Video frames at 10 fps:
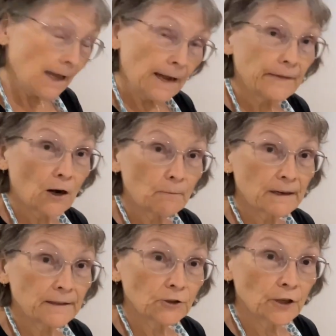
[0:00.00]
And then I'm
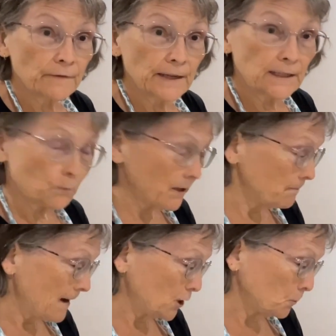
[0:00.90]
going to serve these with
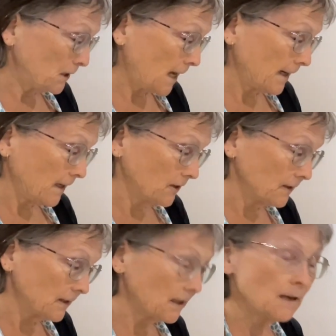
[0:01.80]
mashed potatoes
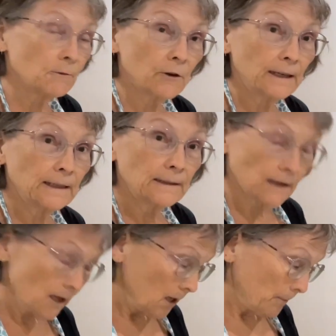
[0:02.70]
and steamed greens.
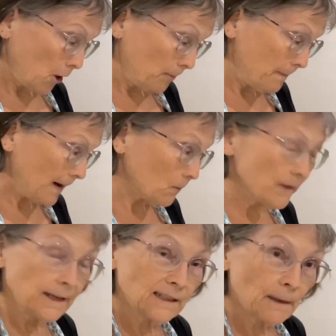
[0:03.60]
But I'll be back when
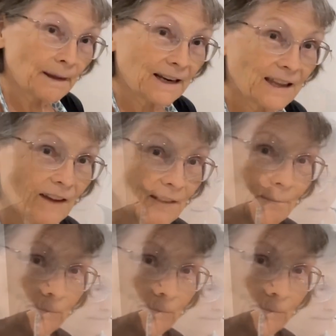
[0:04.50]
these come out of the oven.